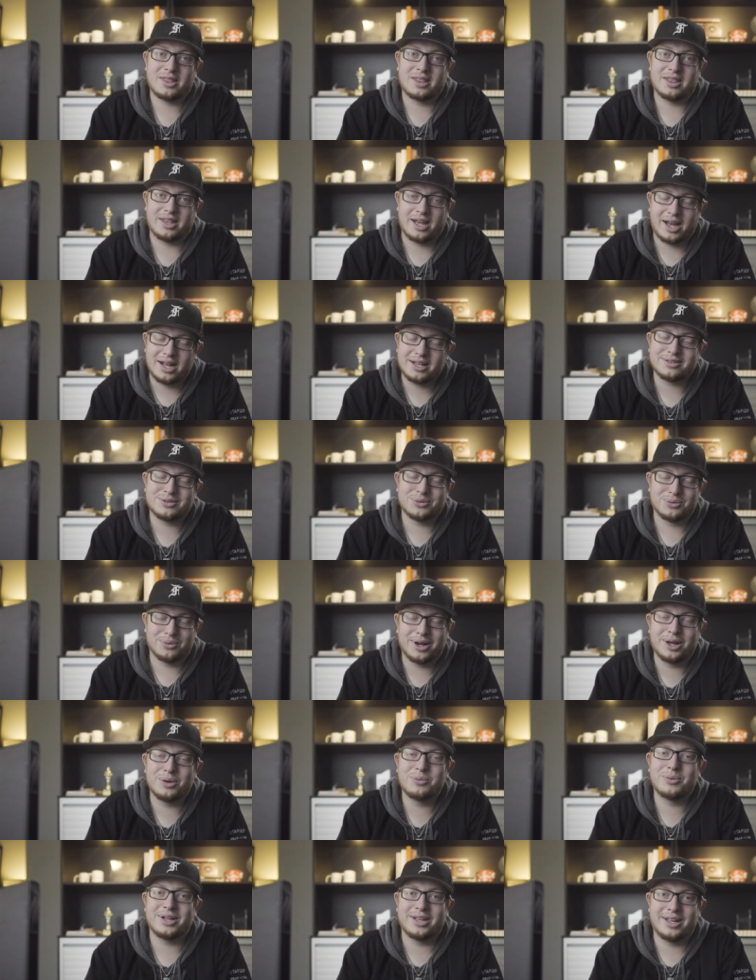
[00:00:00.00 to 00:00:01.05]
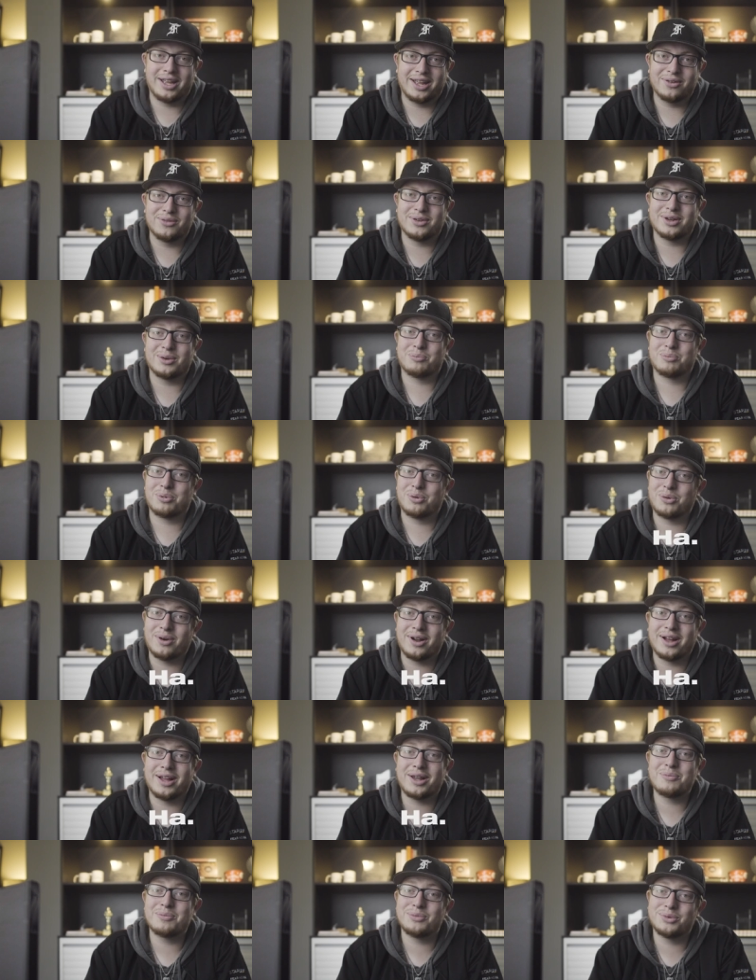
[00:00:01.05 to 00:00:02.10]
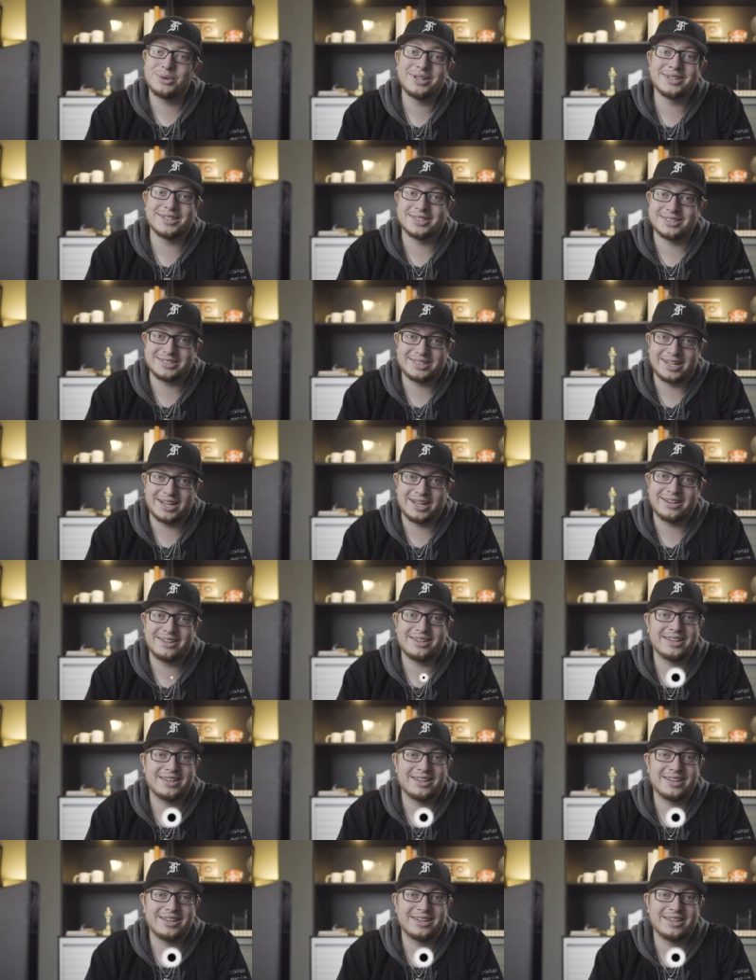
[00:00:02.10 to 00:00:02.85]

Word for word: That's why we gave it prime real estate